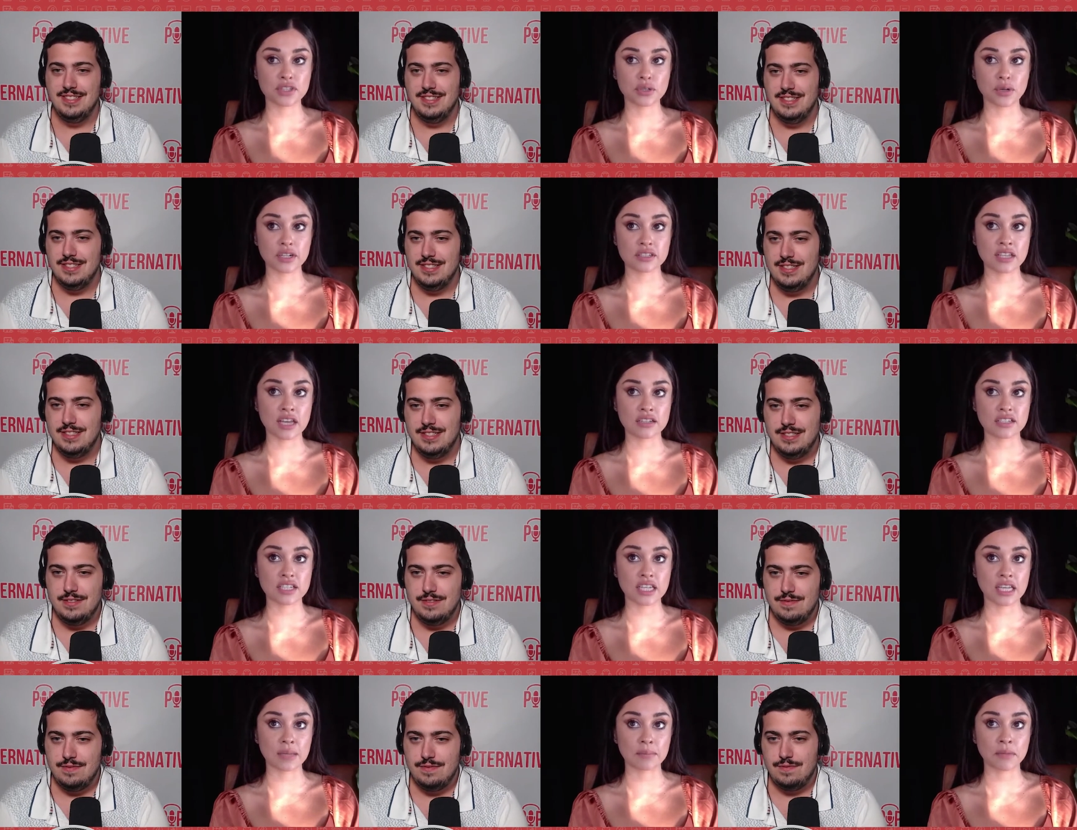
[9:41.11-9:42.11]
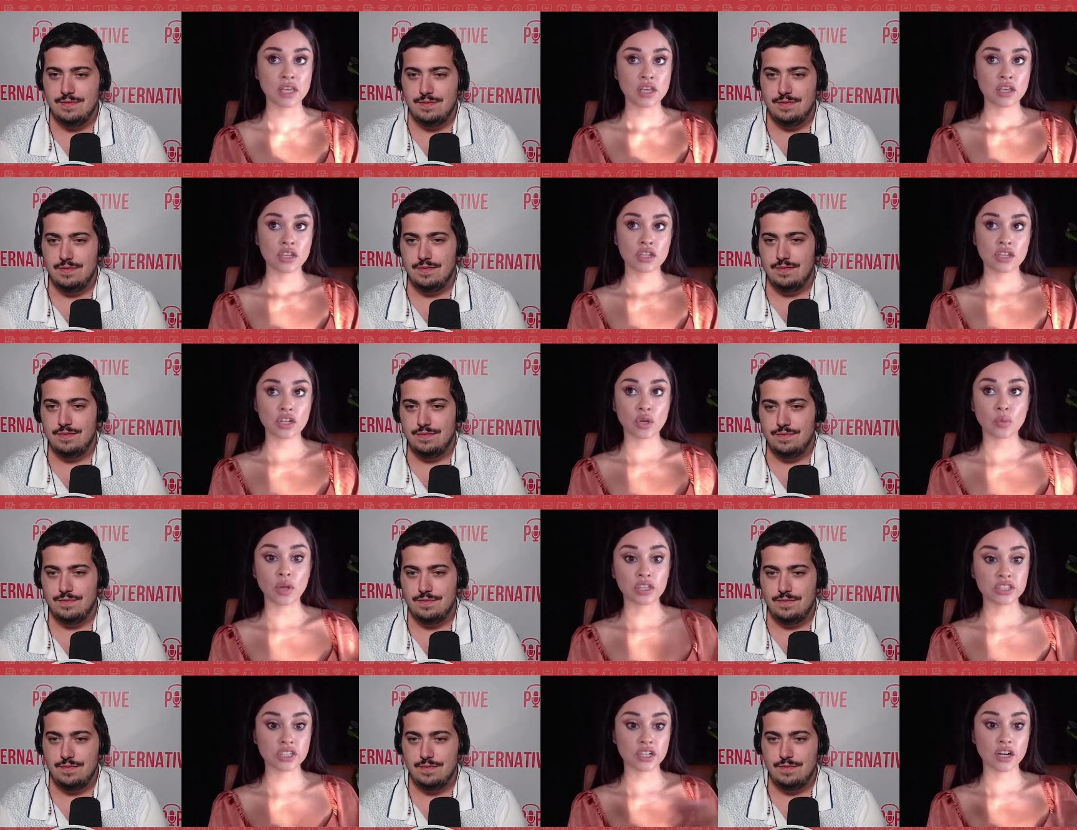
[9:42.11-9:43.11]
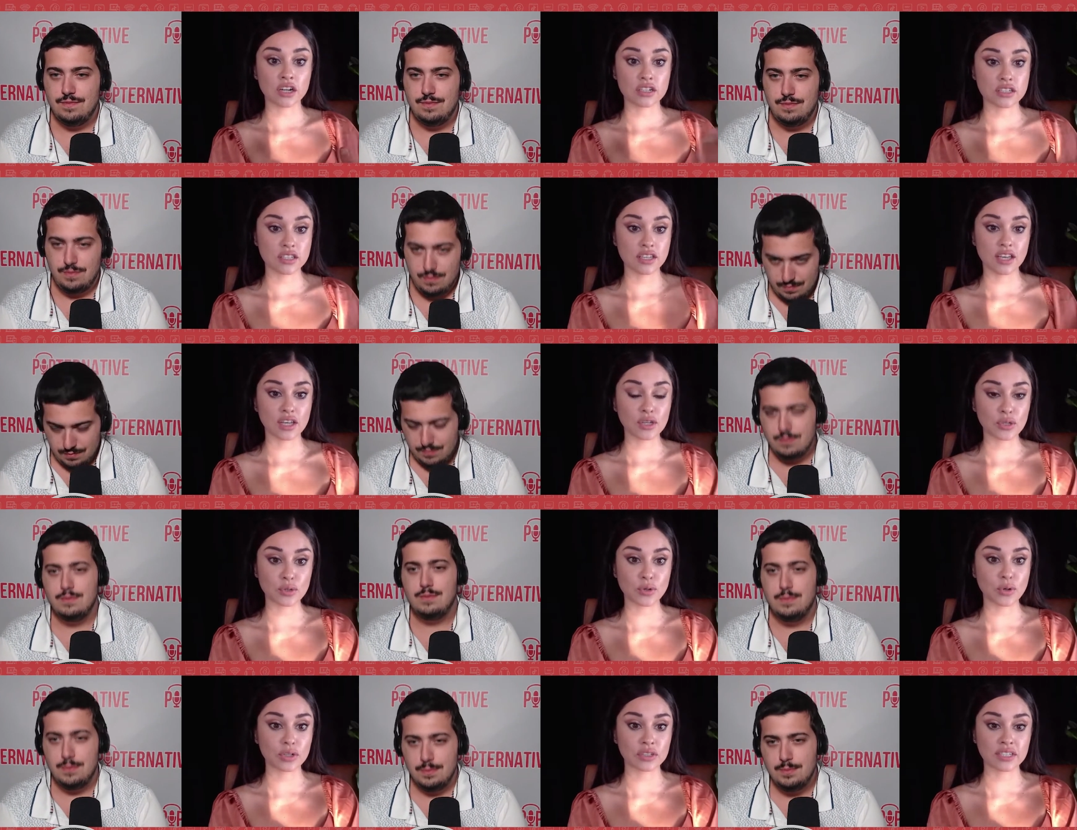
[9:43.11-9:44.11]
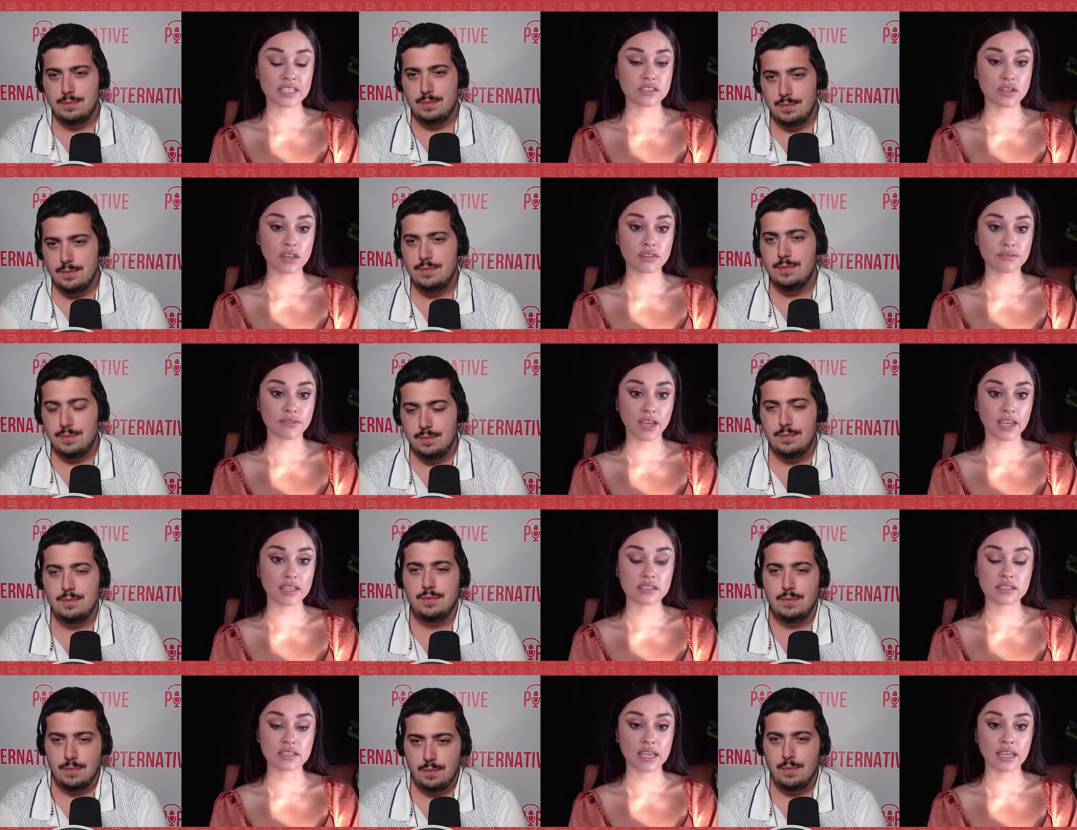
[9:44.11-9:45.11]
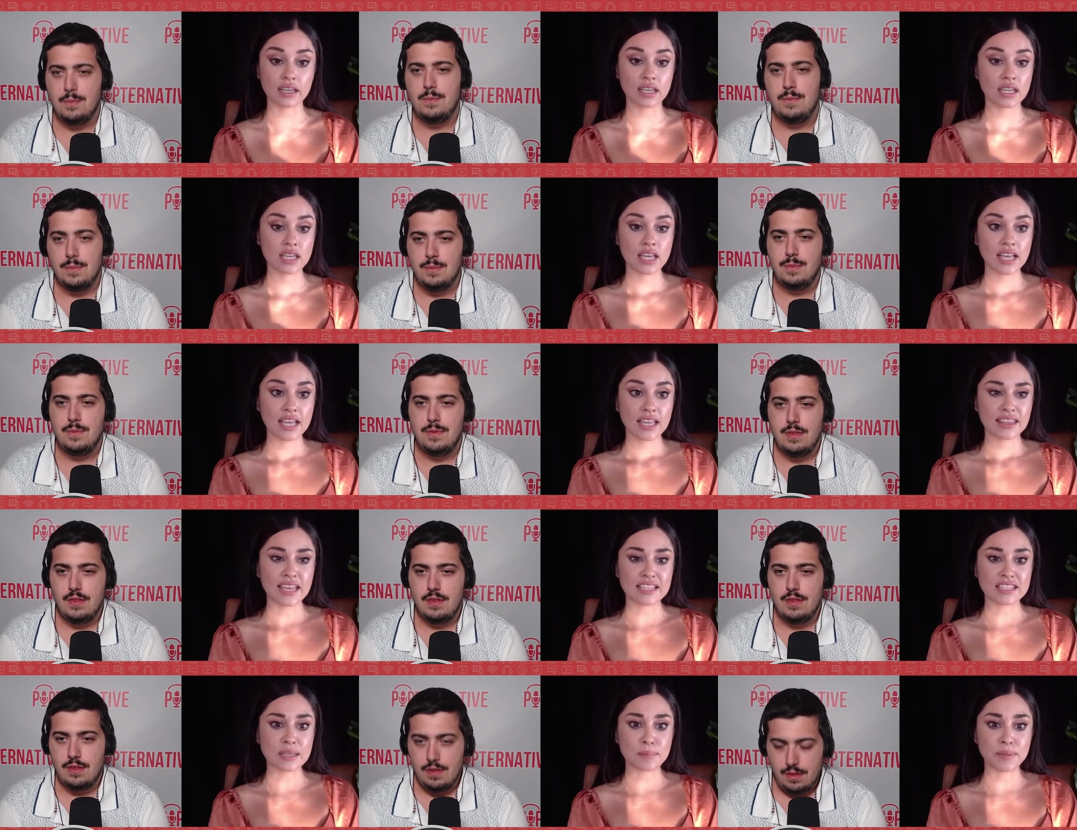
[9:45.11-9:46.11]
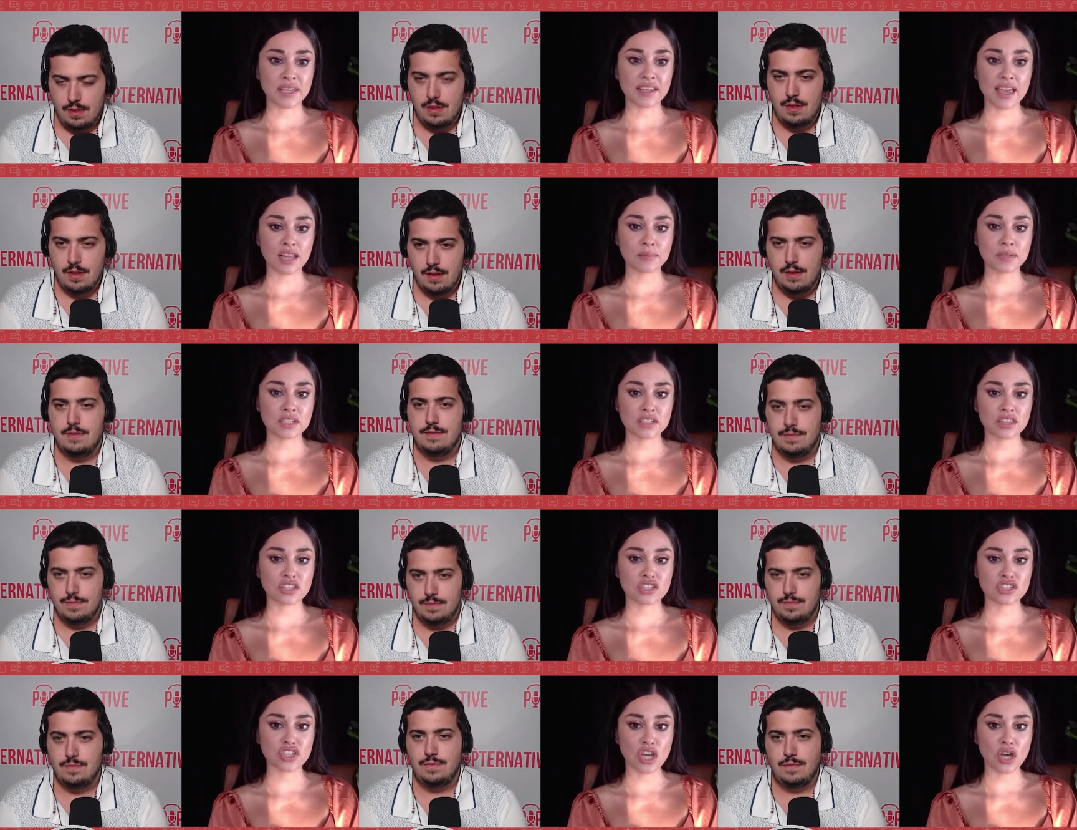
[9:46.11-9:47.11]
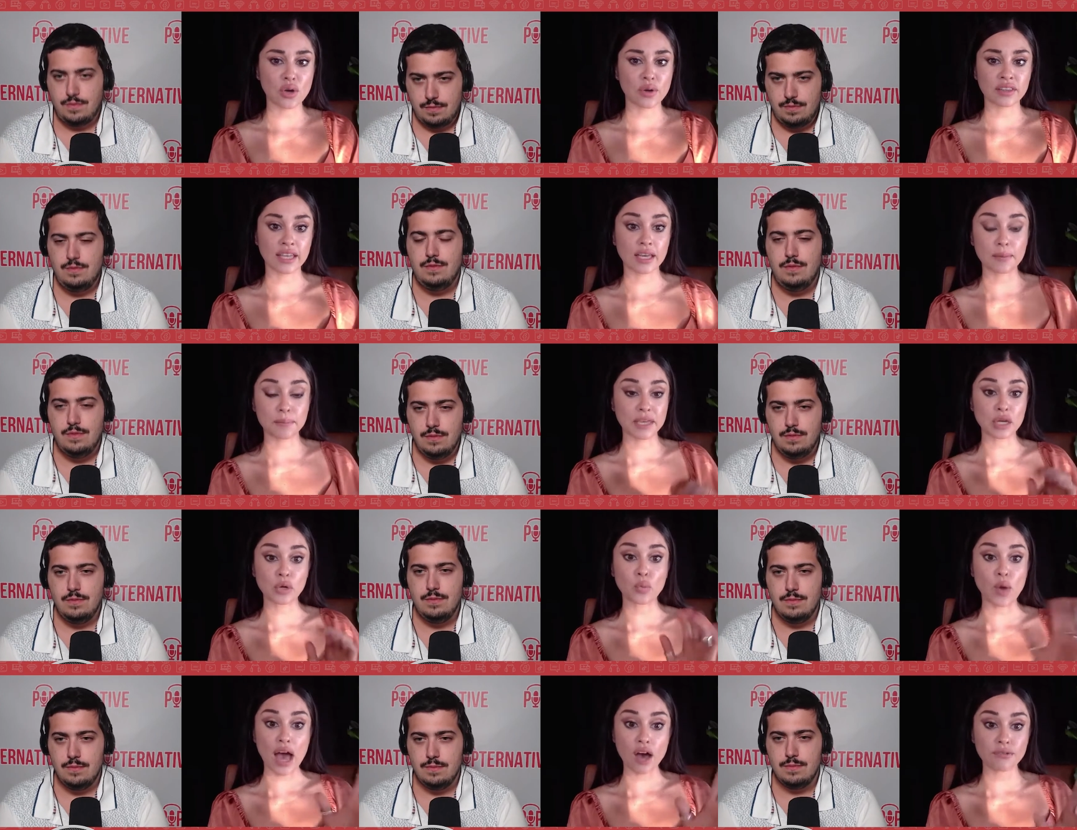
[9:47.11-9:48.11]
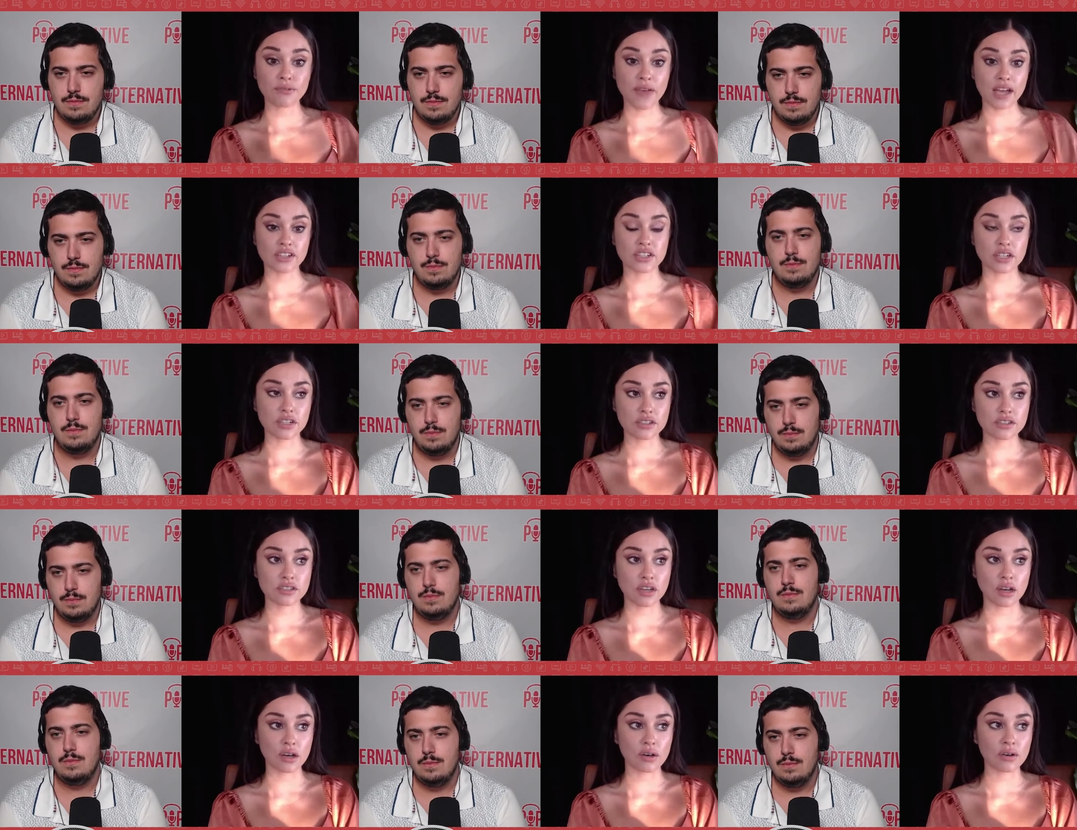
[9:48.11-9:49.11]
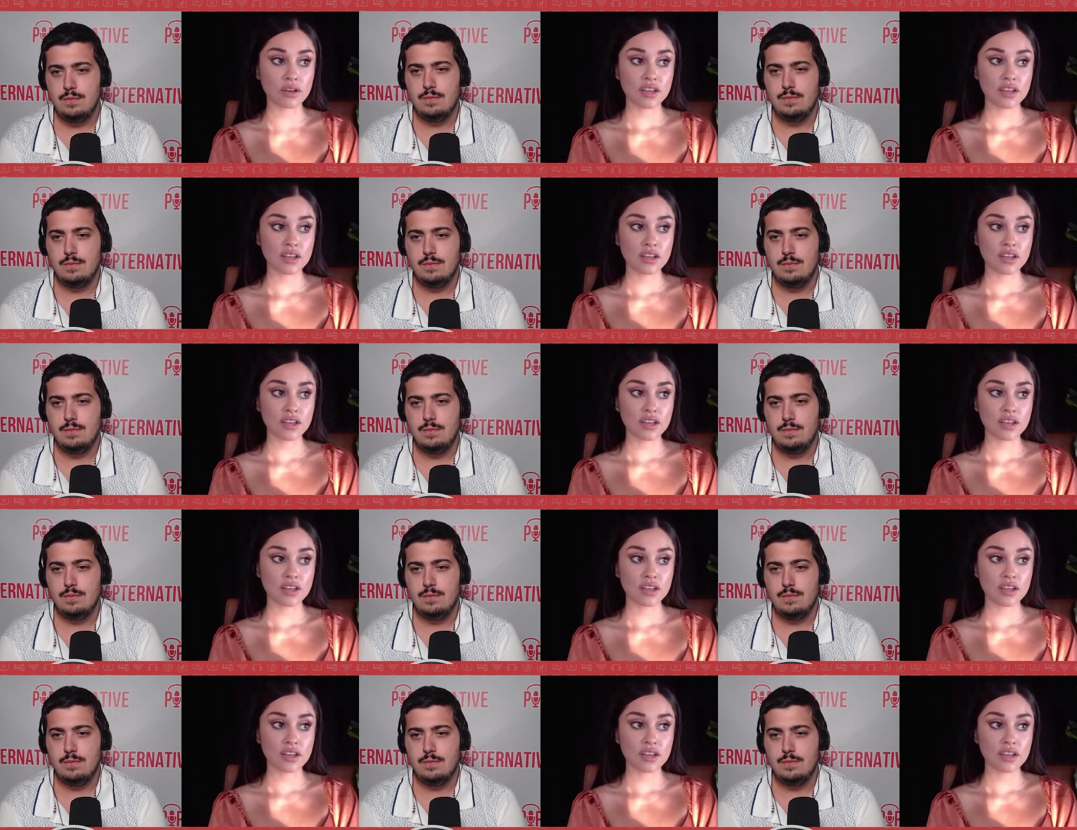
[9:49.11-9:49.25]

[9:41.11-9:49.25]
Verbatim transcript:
Speaker 1: our stunt team you know, Walter Garcia, who coordinates all the fights, like that's a big element to the show and like a big wow factor. So